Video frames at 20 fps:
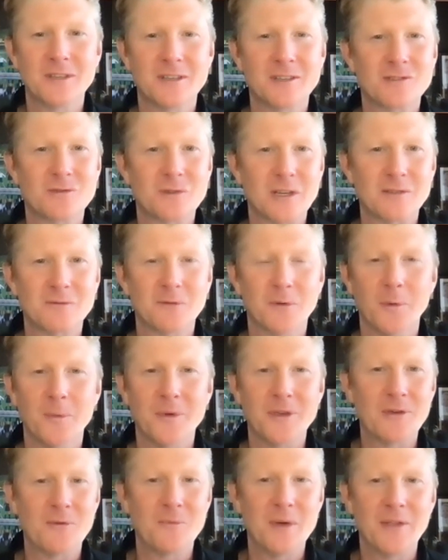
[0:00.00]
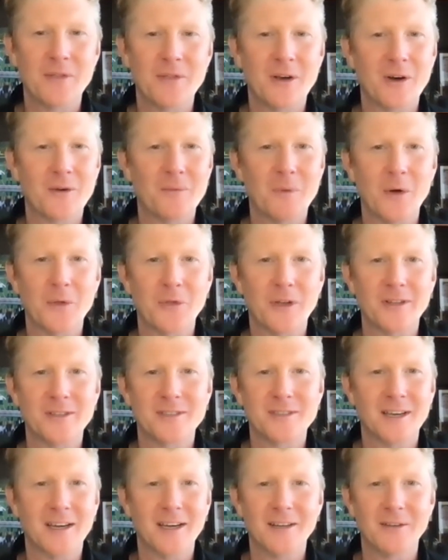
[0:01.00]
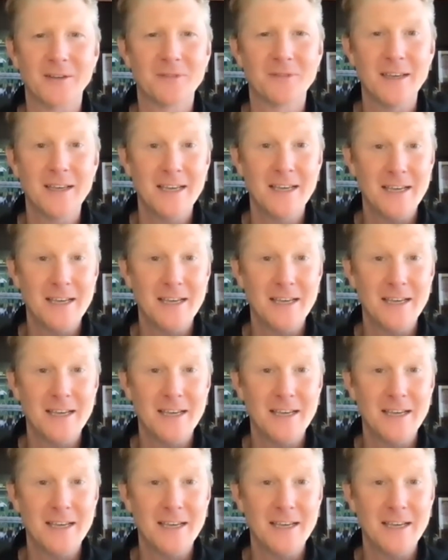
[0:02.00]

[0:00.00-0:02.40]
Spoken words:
It's stressful, but you've been there both on side of